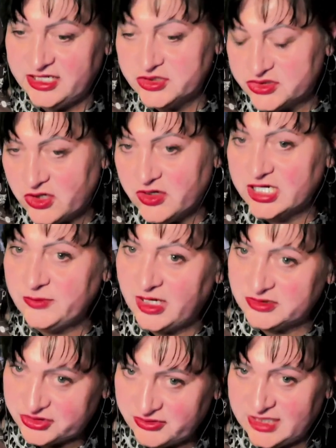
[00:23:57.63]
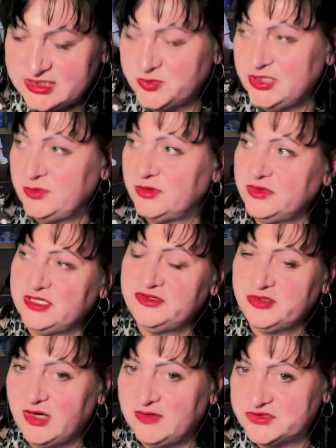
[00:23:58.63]
You're talking about trans people, but you
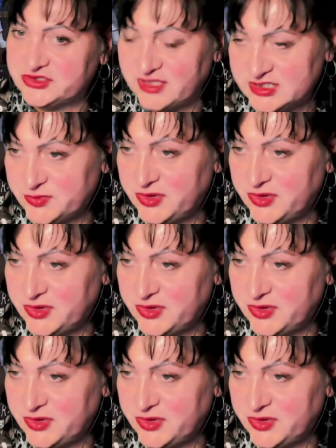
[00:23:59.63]
don't have a trans